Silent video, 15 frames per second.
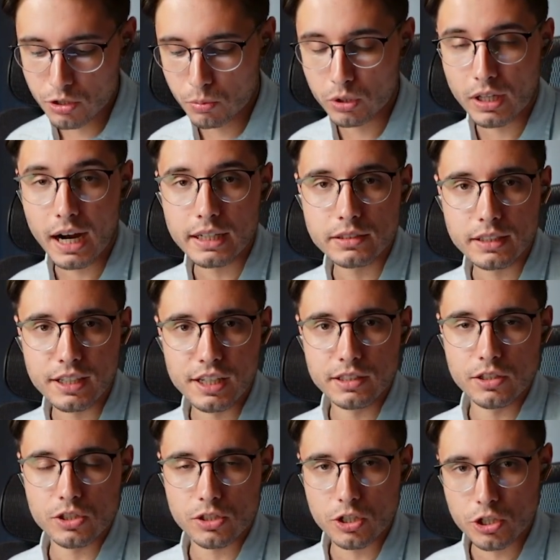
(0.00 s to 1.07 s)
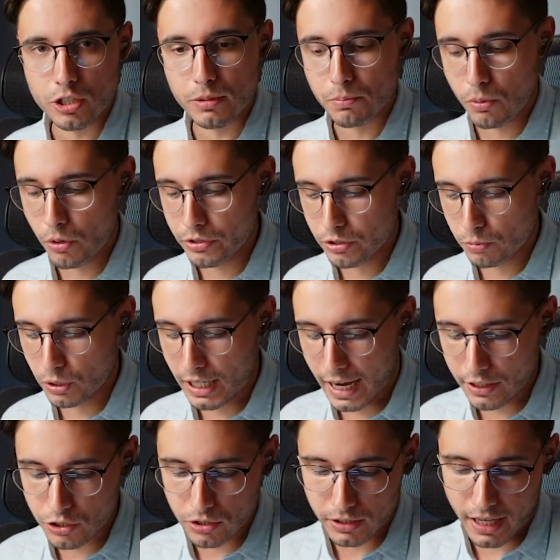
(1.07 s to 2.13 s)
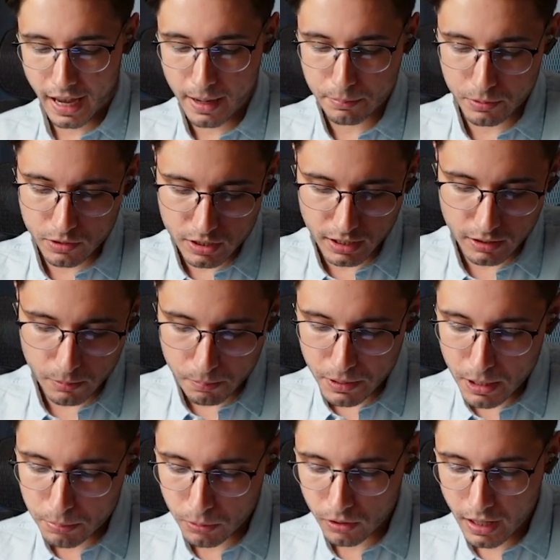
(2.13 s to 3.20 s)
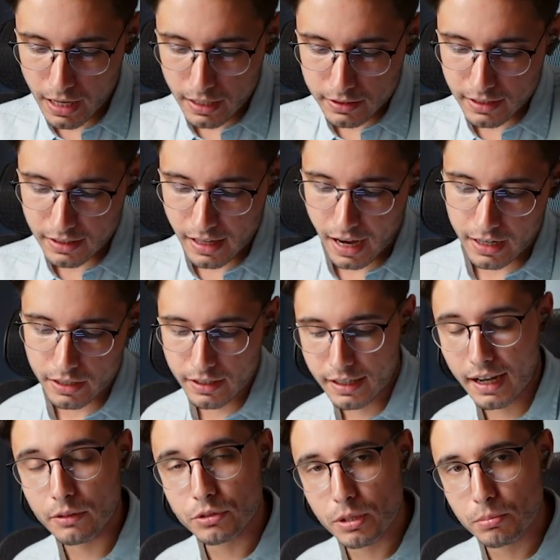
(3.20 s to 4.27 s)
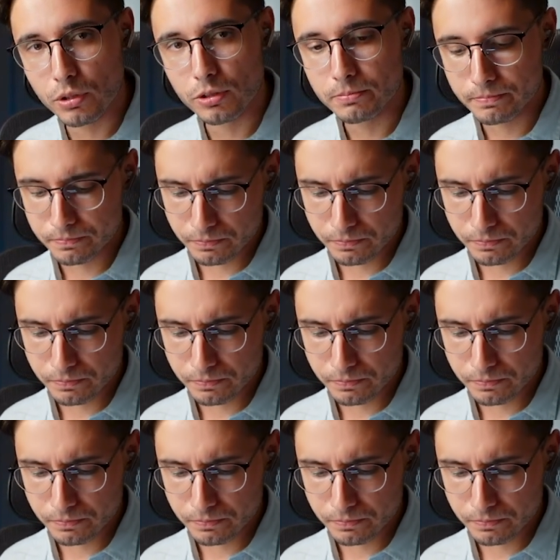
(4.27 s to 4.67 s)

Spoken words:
what are the key decision points, what actually happens, and the people that are accountable